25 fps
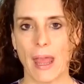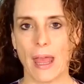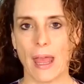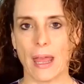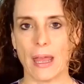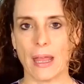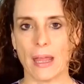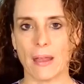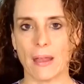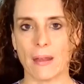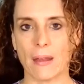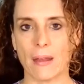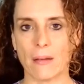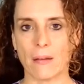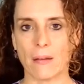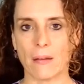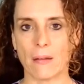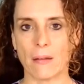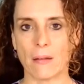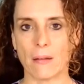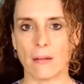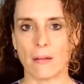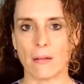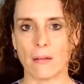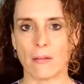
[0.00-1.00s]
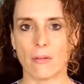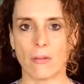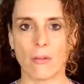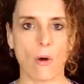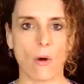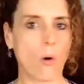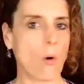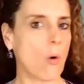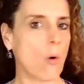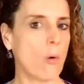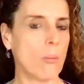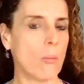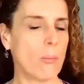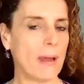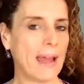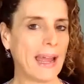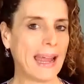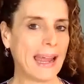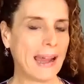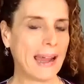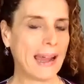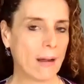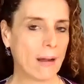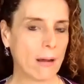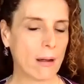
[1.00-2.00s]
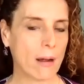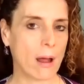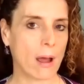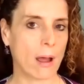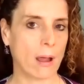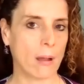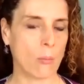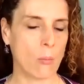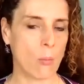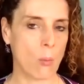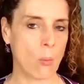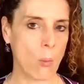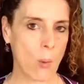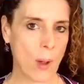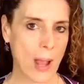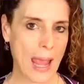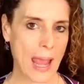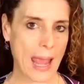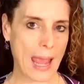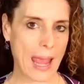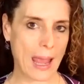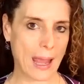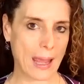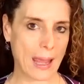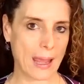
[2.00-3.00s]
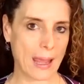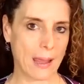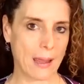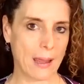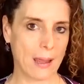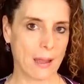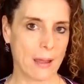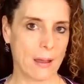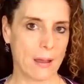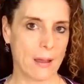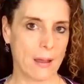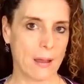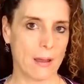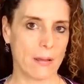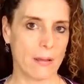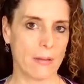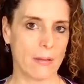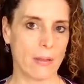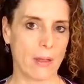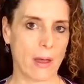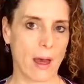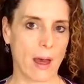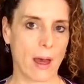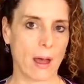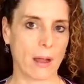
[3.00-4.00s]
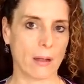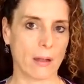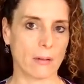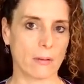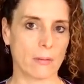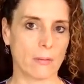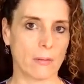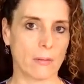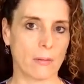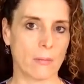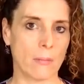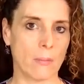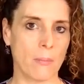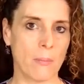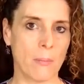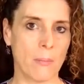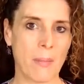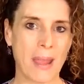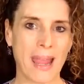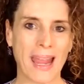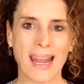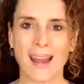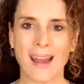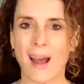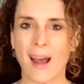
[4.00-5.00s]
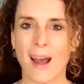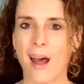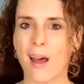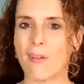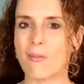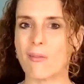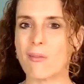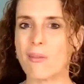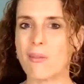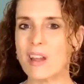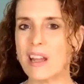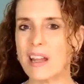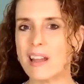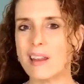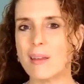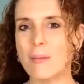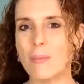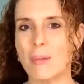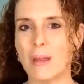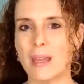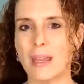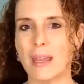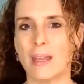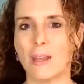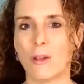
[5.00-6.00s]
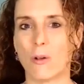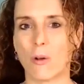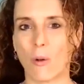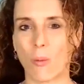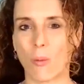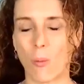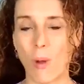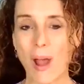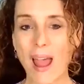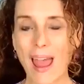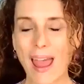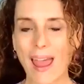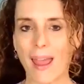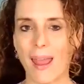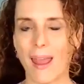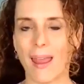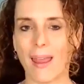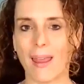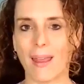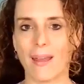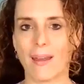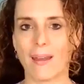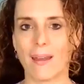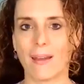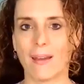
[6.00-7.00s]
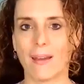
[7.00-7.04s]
in the old paradigm way that may not really be your way.